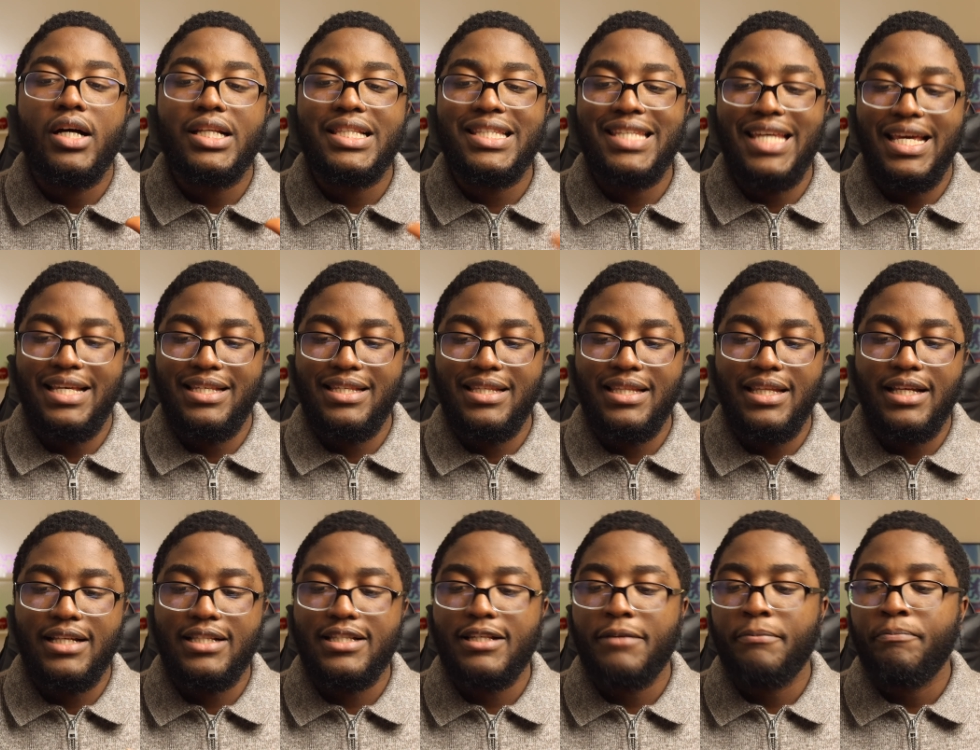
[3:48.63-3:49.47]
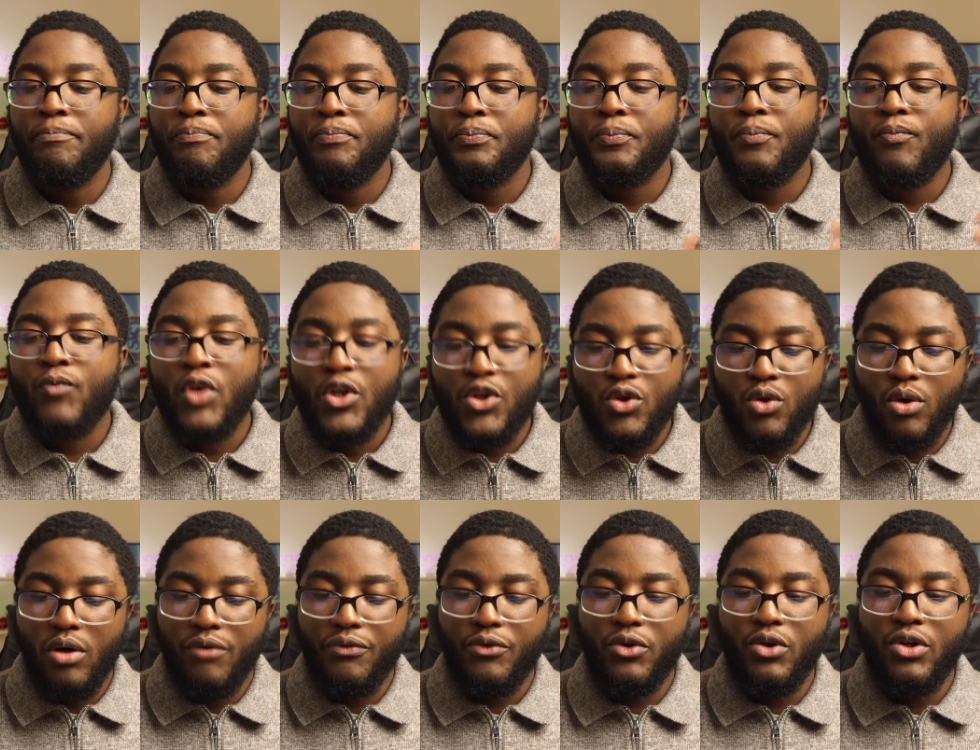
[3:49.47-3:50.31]
testnet. So
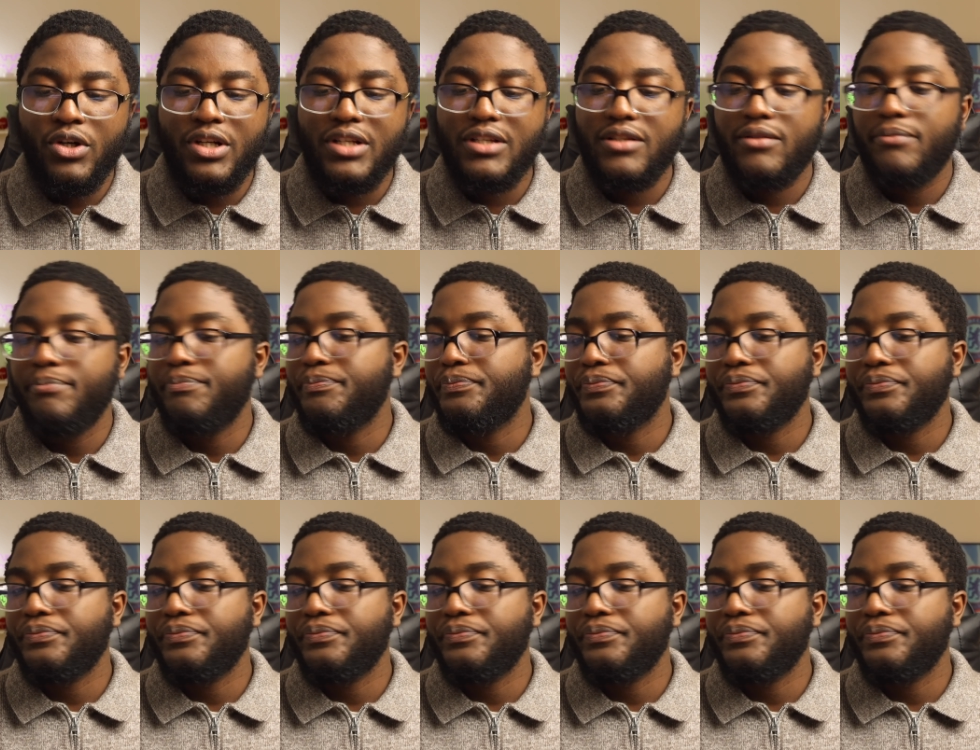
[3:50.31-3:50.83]
of course,